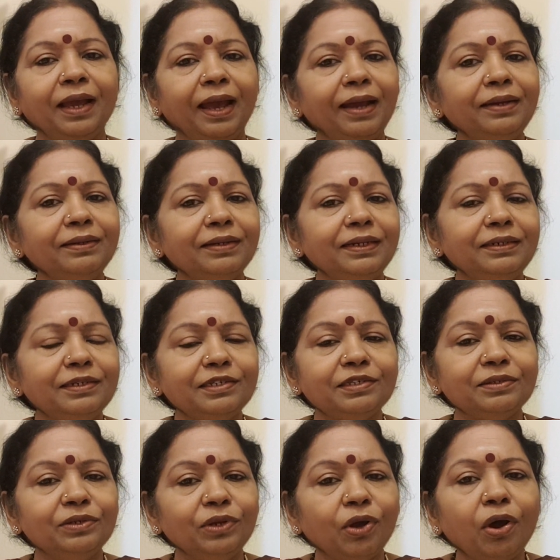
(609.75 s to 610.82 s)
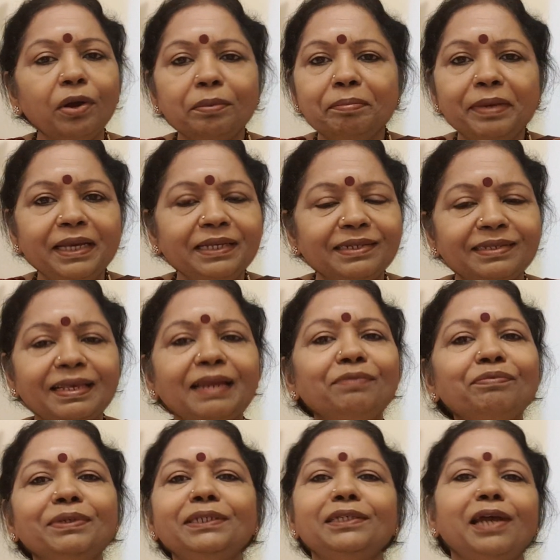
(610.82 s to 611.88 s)
And it is not being
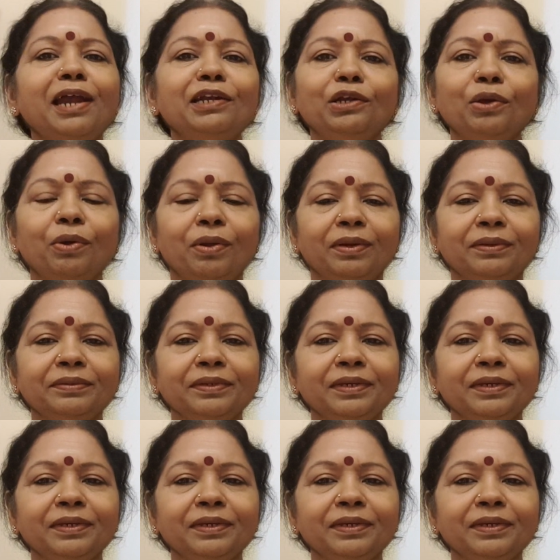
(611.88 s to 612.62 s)
selfish at all.